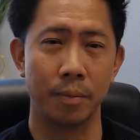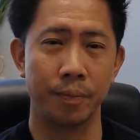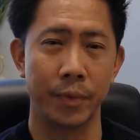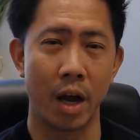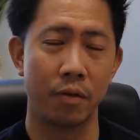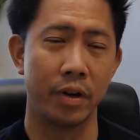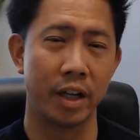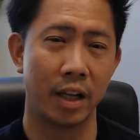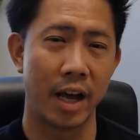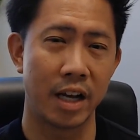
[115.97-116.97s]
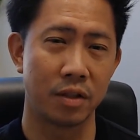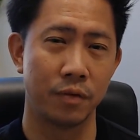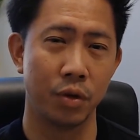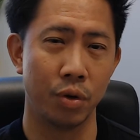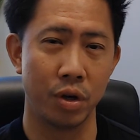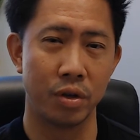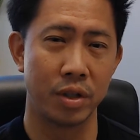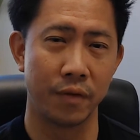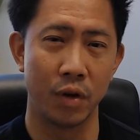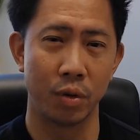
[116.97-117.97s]
However, in the last few years,
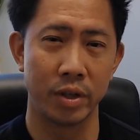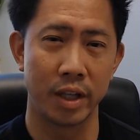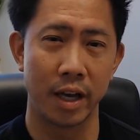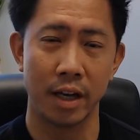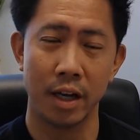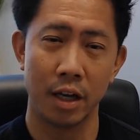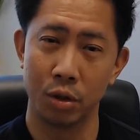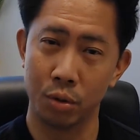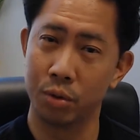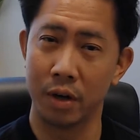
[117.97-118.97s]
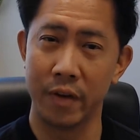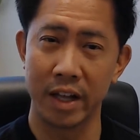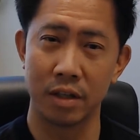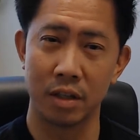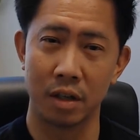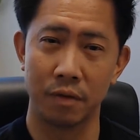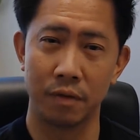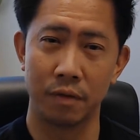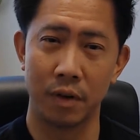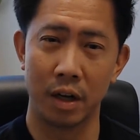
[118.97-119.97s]
I've noticed that due to the advances of
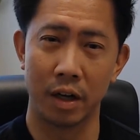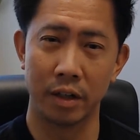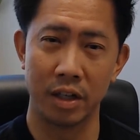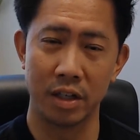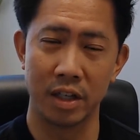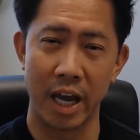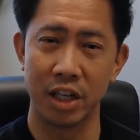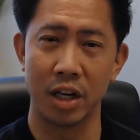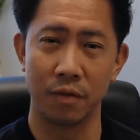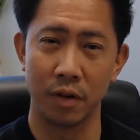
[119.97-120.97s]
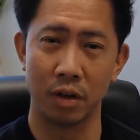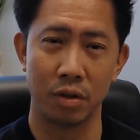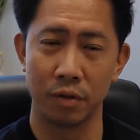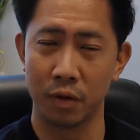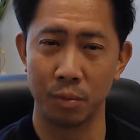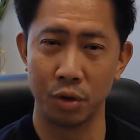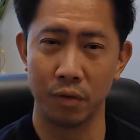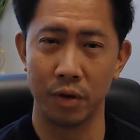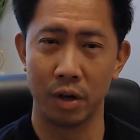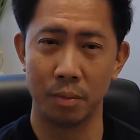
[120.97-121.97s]
these HA fillers from
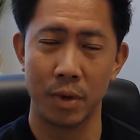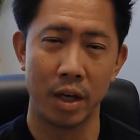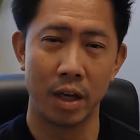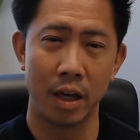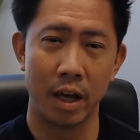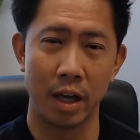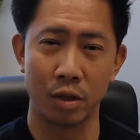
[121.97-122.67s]
Juvederm, as